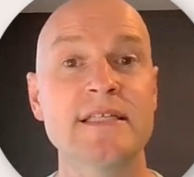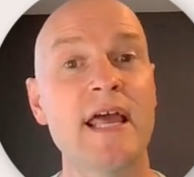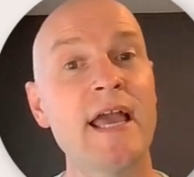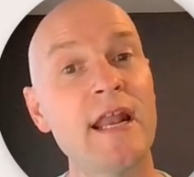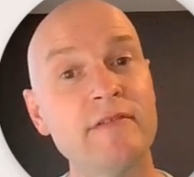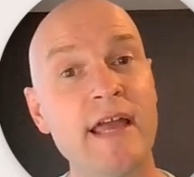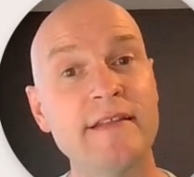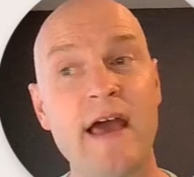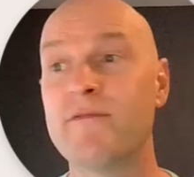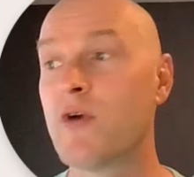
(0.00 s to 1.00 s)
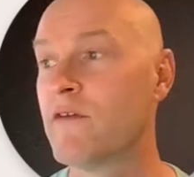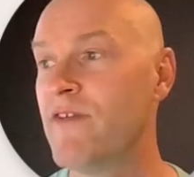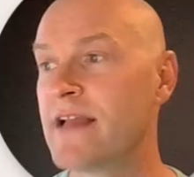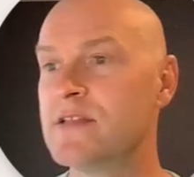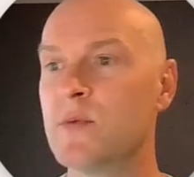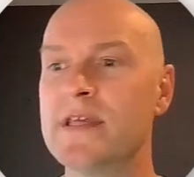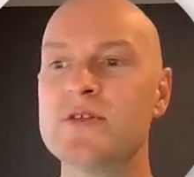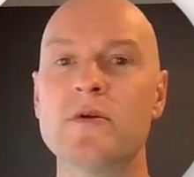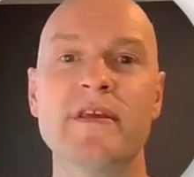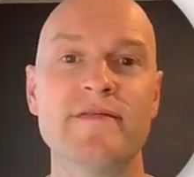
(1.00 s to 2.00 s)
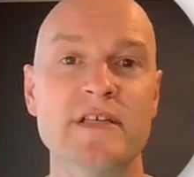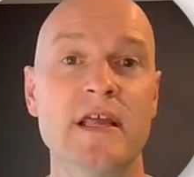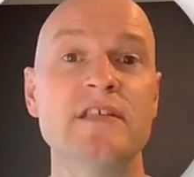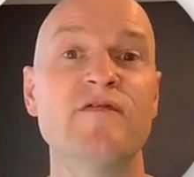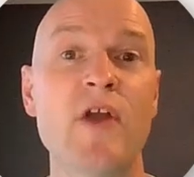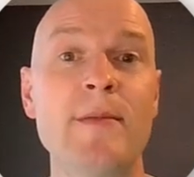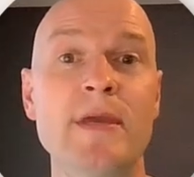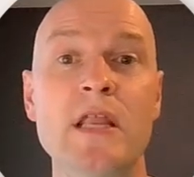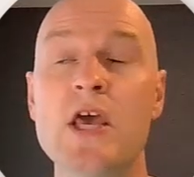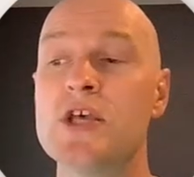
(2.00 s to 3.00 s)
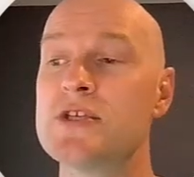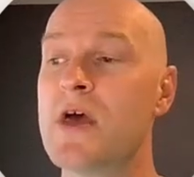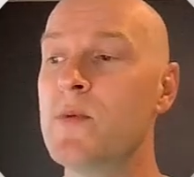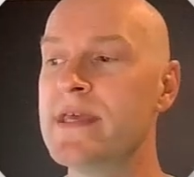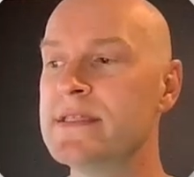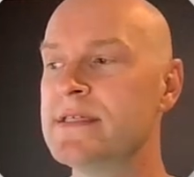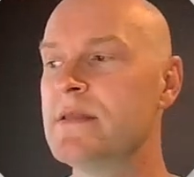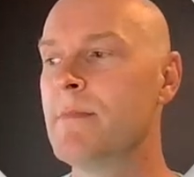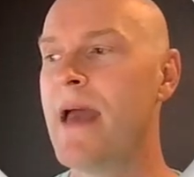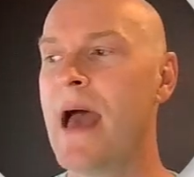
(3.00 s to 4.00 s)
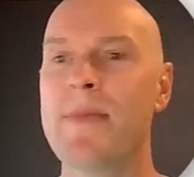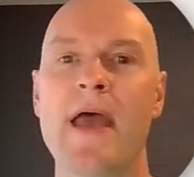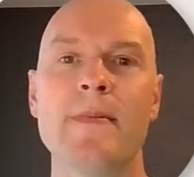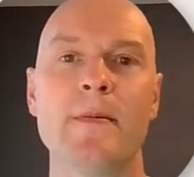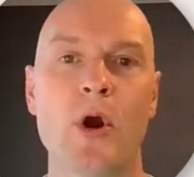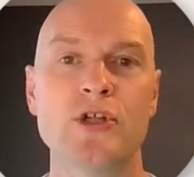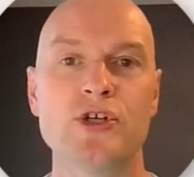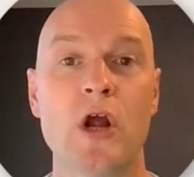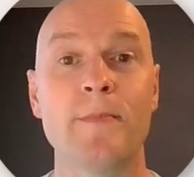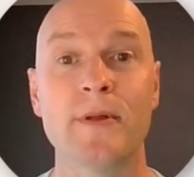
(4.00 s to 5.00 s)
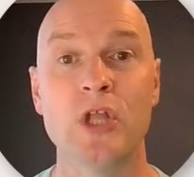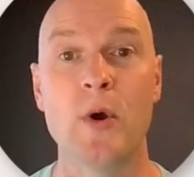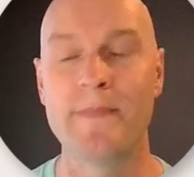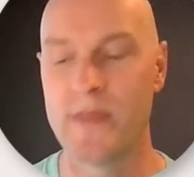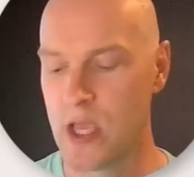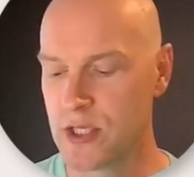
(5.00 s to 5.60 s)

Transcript: And I kind of like that for effect. It really sort of gives a nice framing so that we can see the map and the bar chart below it.